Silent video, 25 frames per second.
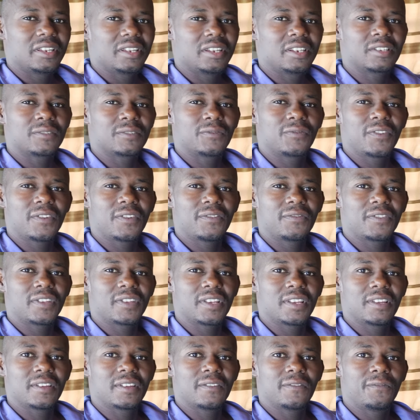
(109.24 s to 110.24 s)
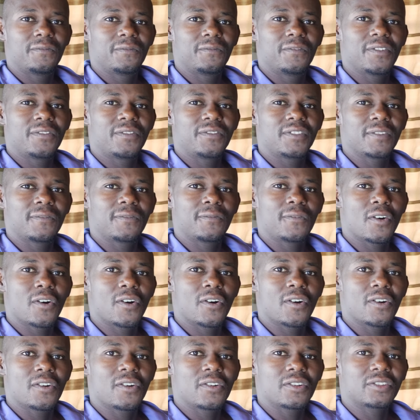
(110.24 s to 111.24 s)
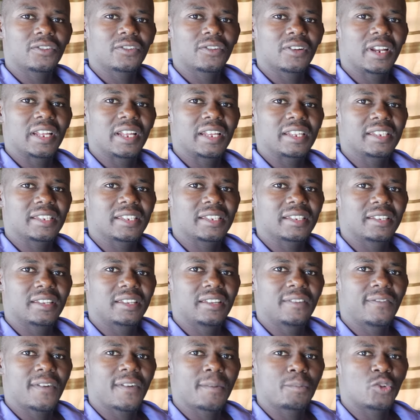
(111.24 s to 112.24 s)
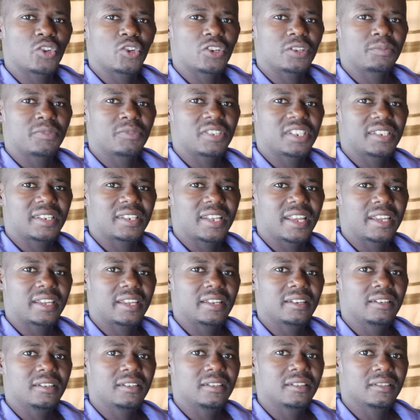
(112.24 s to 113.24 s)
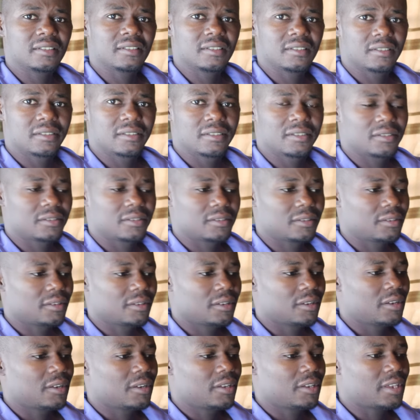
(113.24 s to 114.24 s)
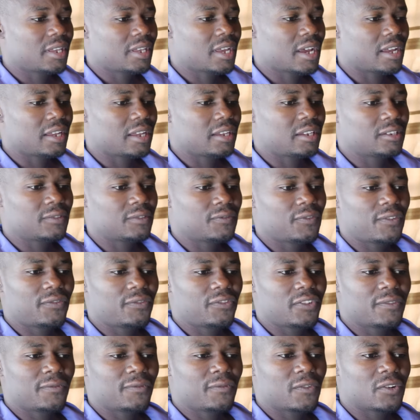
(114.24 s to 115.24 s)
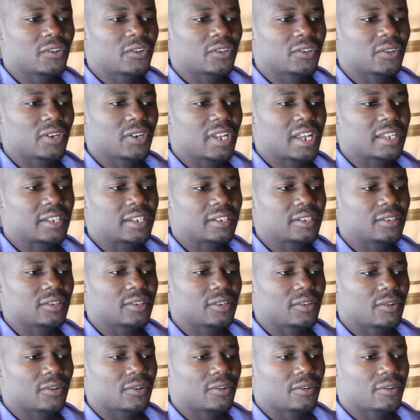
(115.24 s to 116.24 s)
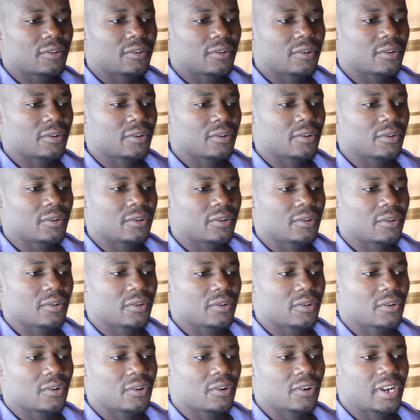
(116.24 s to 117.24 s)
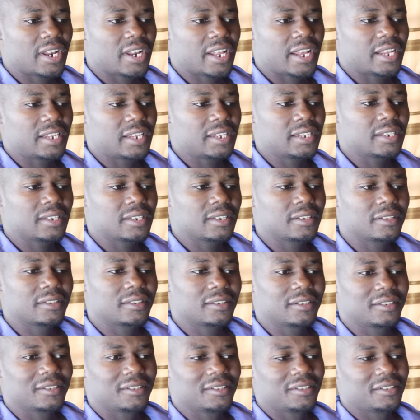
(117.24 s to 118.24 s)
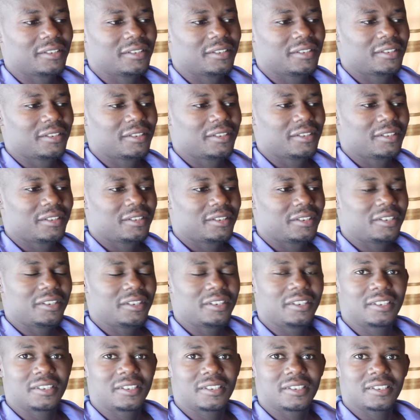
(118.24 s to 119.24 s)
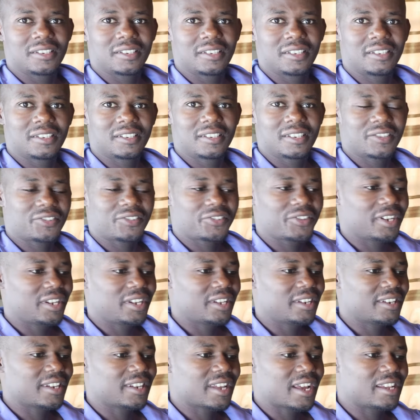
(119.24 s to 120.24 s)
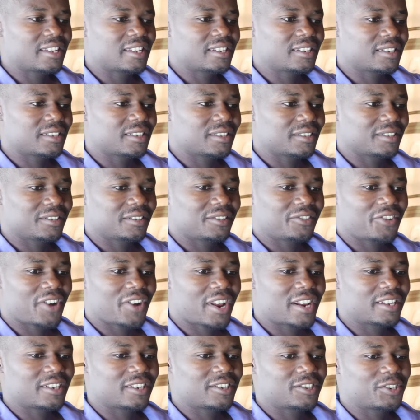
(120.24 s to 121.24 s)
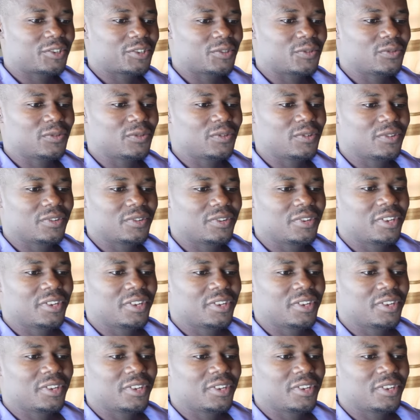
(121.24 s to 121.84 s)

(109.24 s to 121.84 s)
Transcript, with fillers: it's 50 54 dollars if i'm not mistaken yeah it's 54 dollars or, or less. It's, it's a really nice running shoe.